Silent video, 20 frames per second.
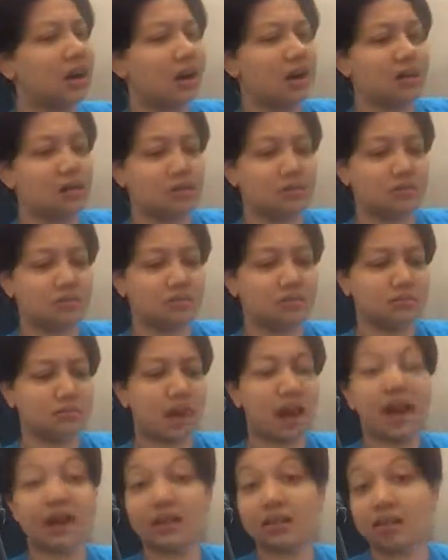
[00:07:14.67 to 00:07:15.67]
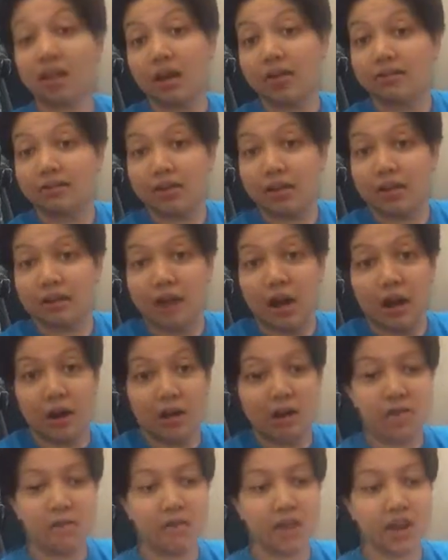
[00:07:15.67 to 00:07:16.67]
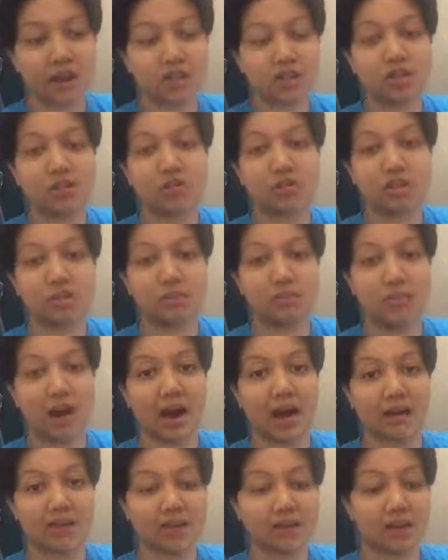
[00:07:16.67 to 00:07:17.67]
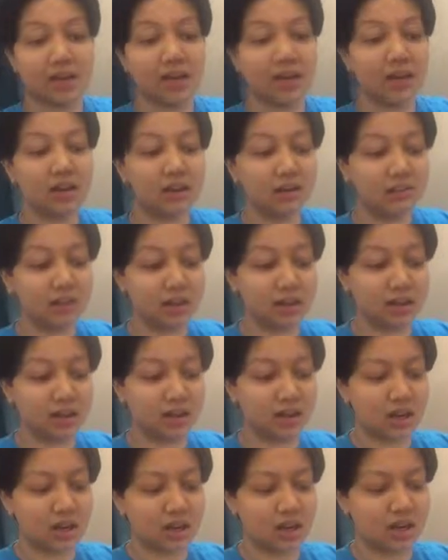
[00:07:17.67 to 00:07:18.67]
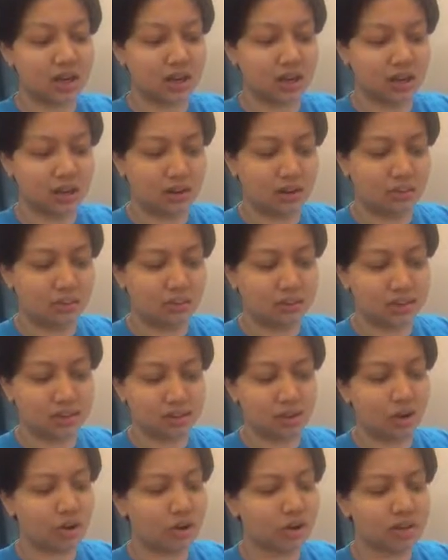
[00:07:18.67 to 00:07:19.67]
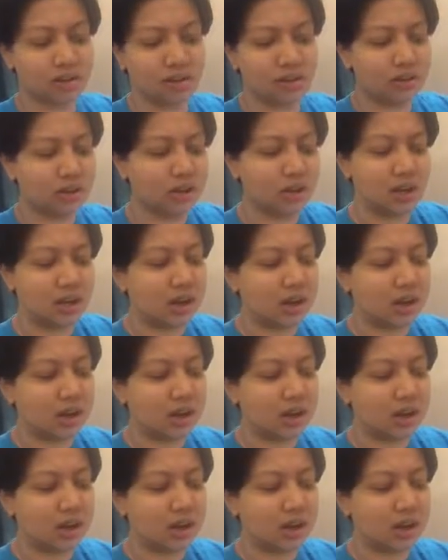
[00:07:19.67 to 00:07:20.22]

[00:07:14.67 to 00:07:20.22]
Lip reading: I loved it. It suited my skin, but then I started,